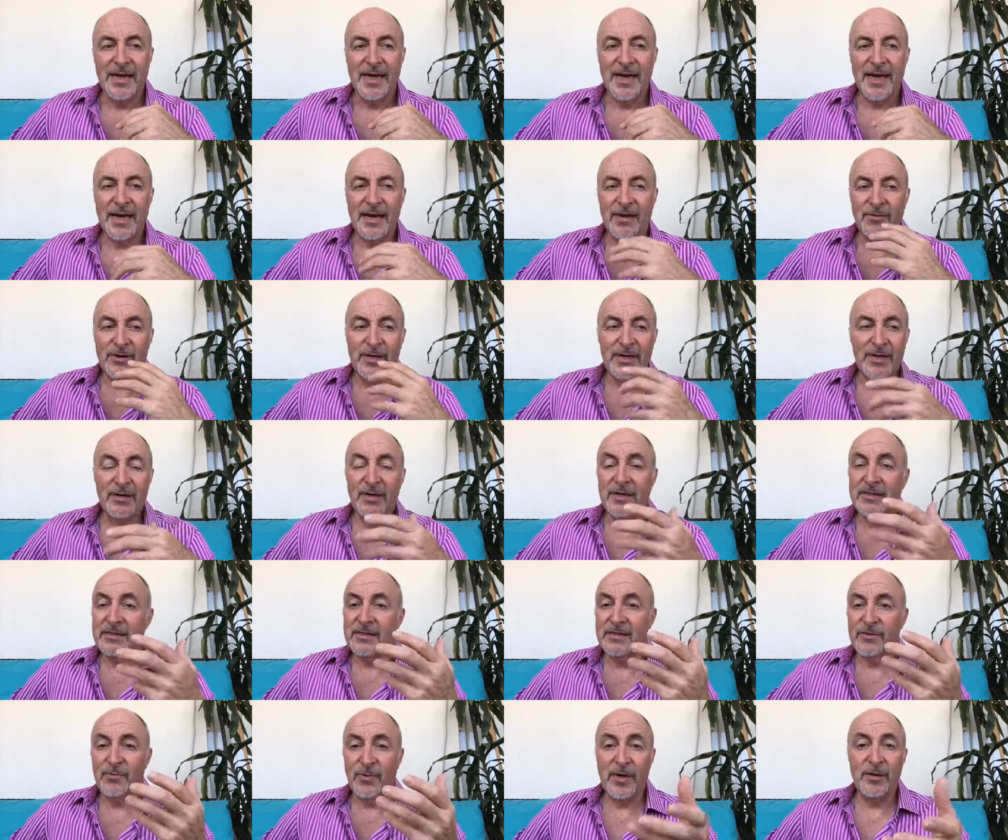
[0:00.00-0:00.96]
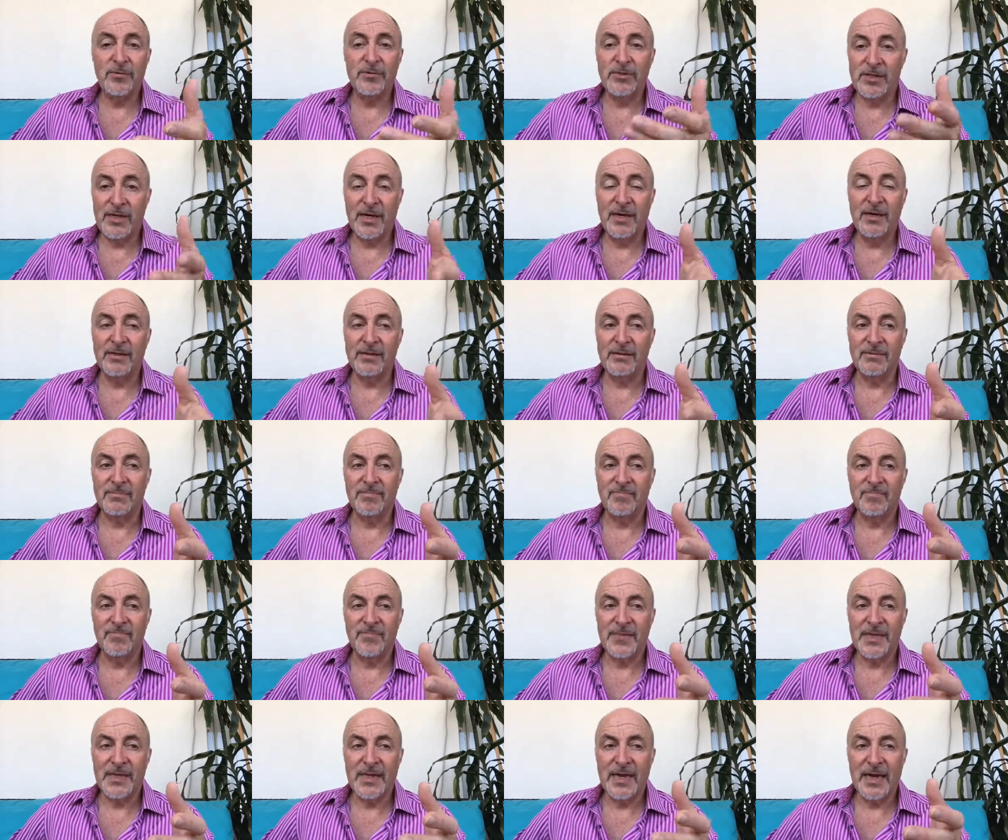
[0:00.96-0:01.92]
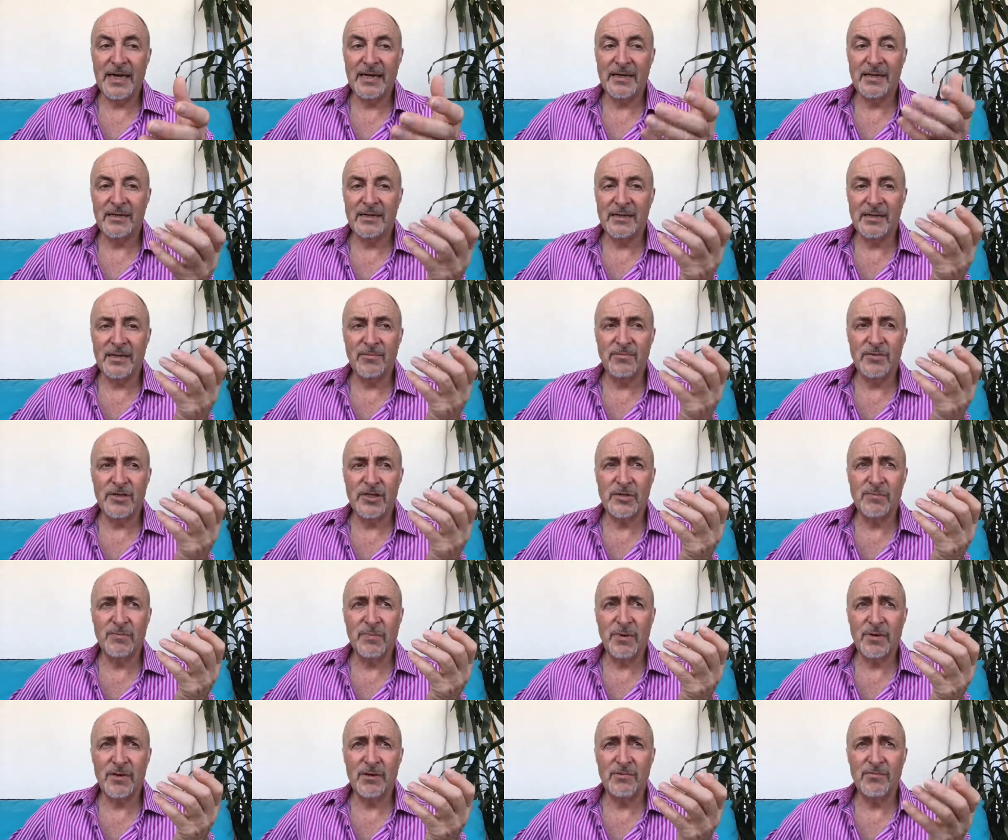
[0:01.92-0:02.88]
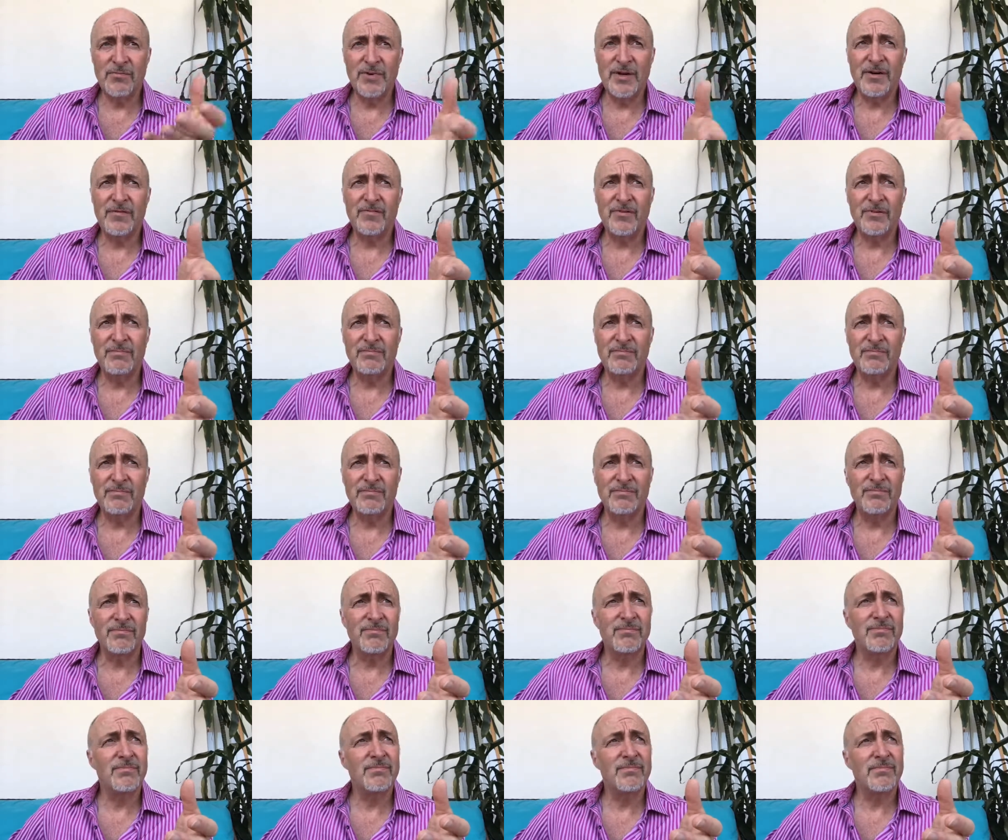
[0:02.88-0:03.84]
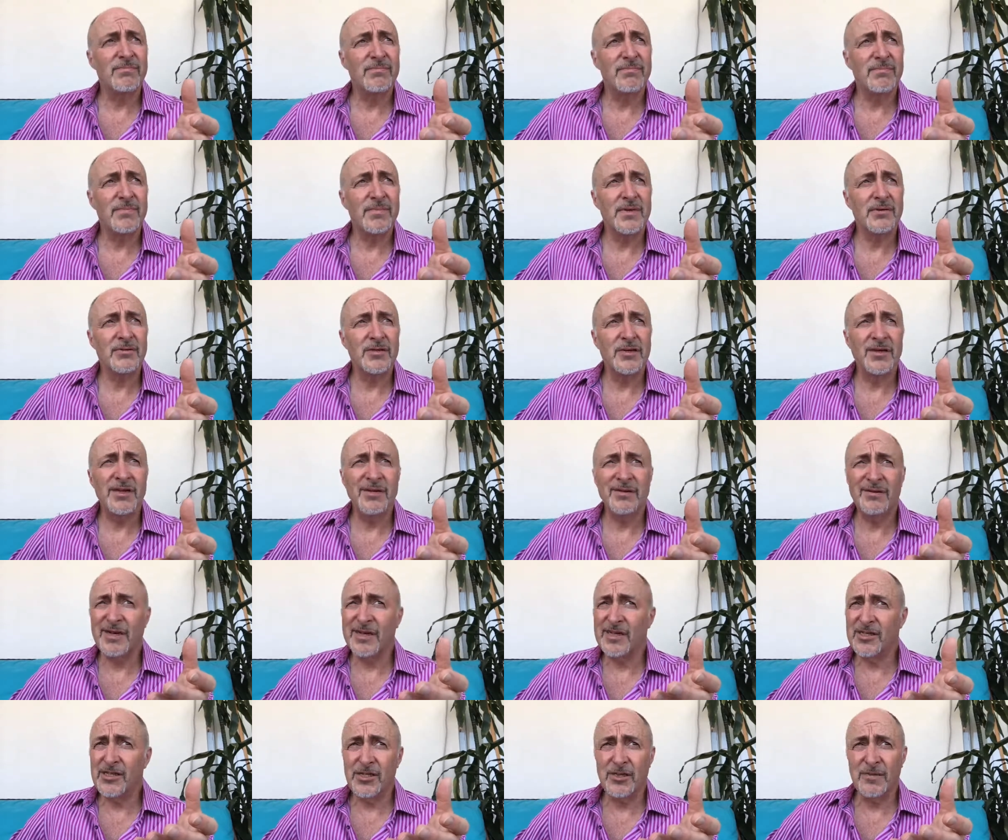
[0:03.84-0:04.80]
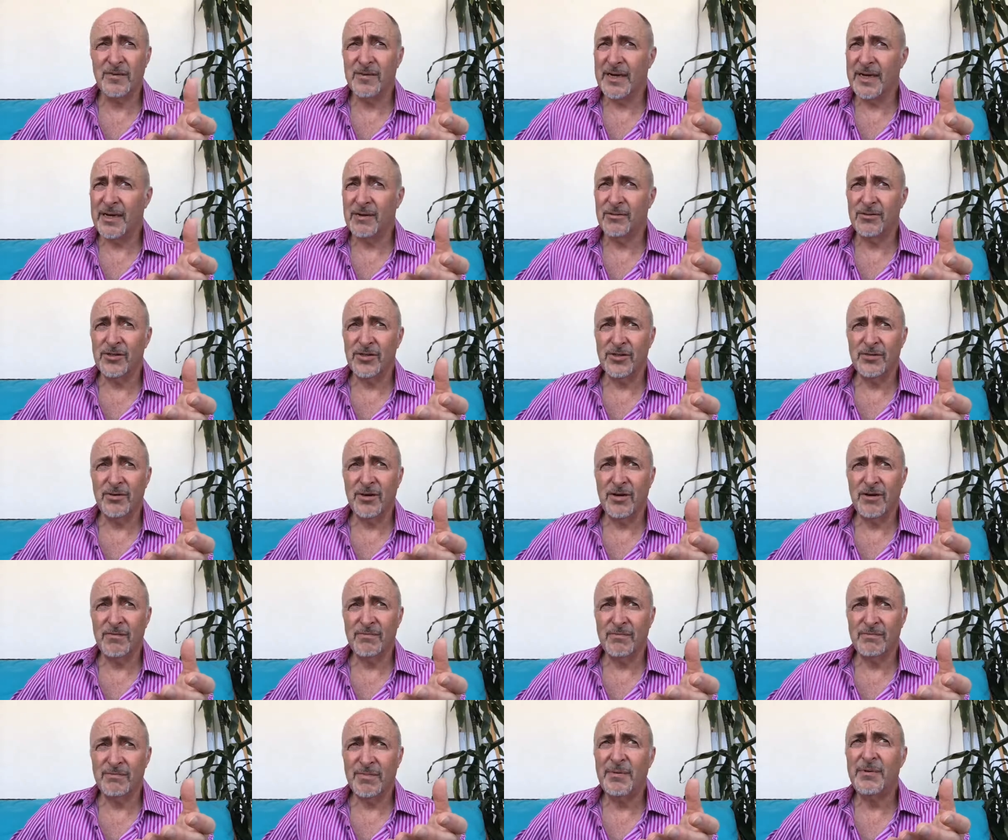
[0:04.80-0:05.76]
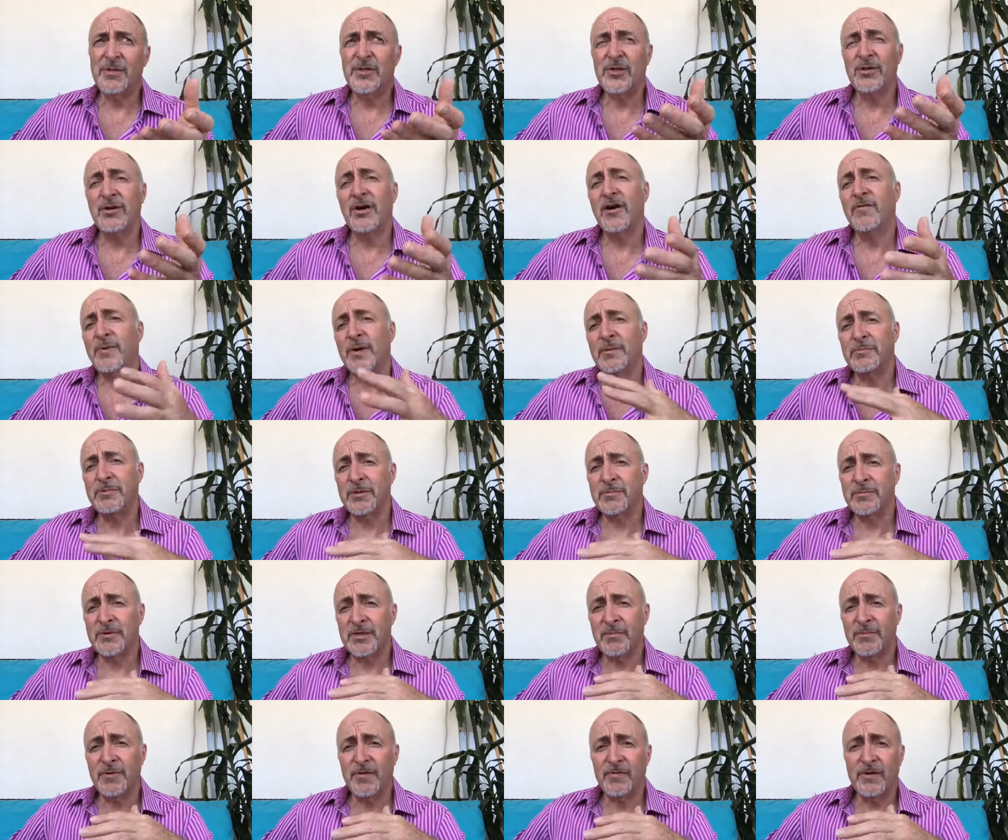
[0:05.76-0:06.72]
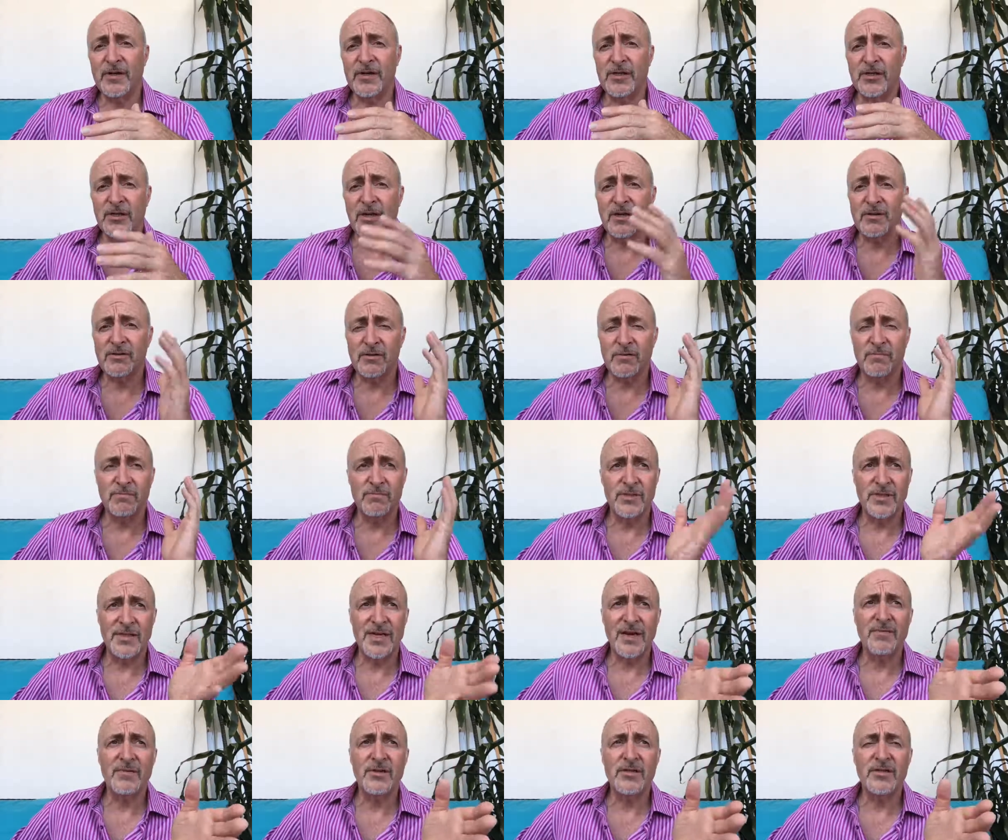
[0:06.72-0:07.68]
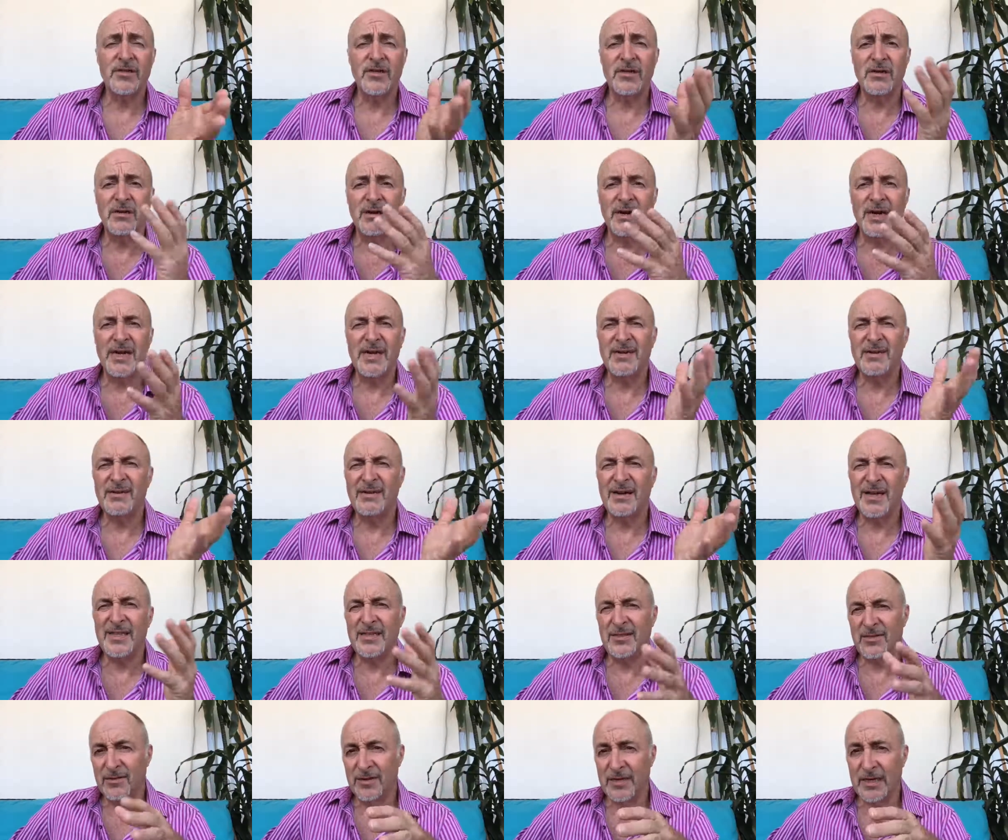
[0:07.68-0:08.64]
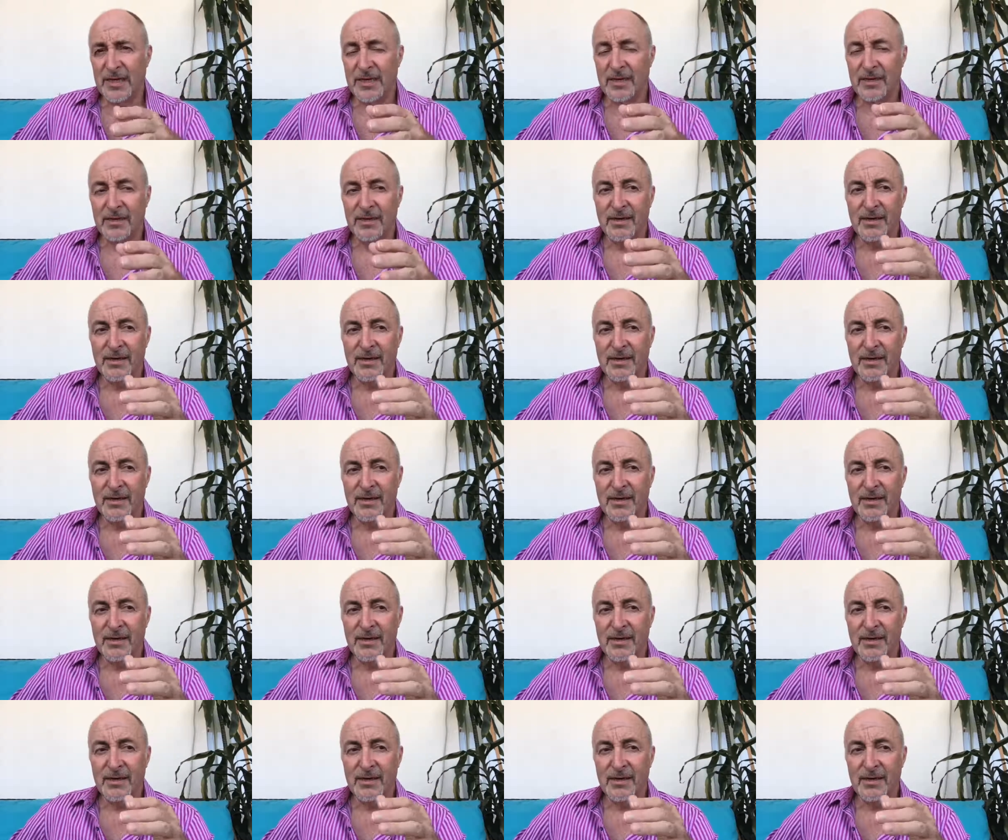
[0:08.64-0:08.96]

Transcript: And I really liked the way it was done. And it was, it went from, it was only like two hours, two and a half, maybe two and a half by the time we finished, like from seven to nine, nine thirty.